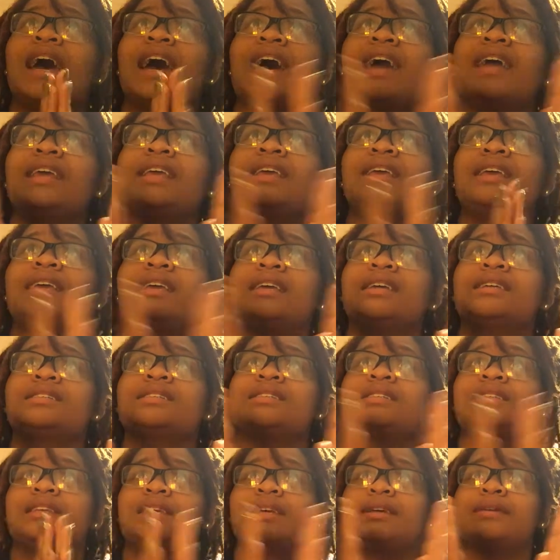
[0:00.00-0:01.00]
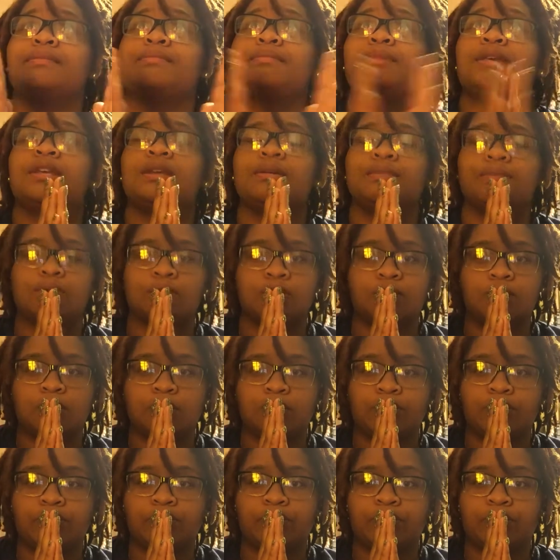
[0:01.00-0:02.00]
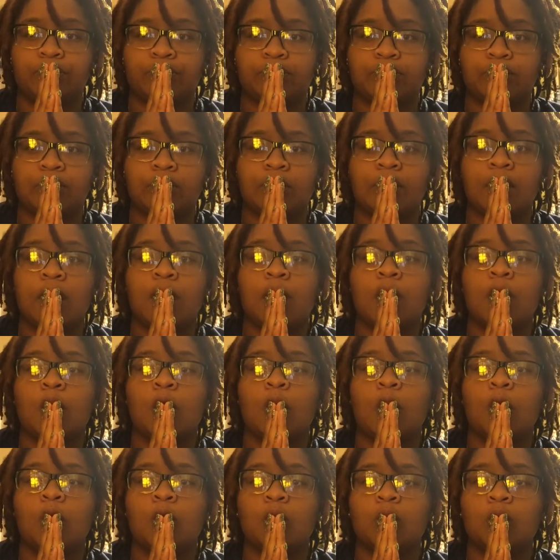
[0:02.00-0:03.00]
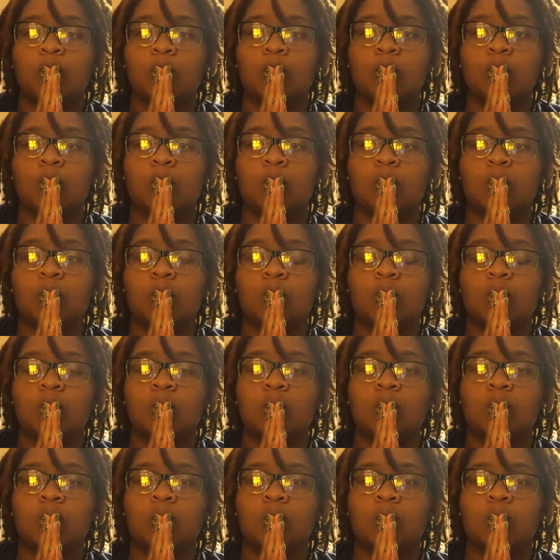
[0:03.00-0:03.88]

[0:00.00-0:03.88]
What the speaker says: I can't stand people who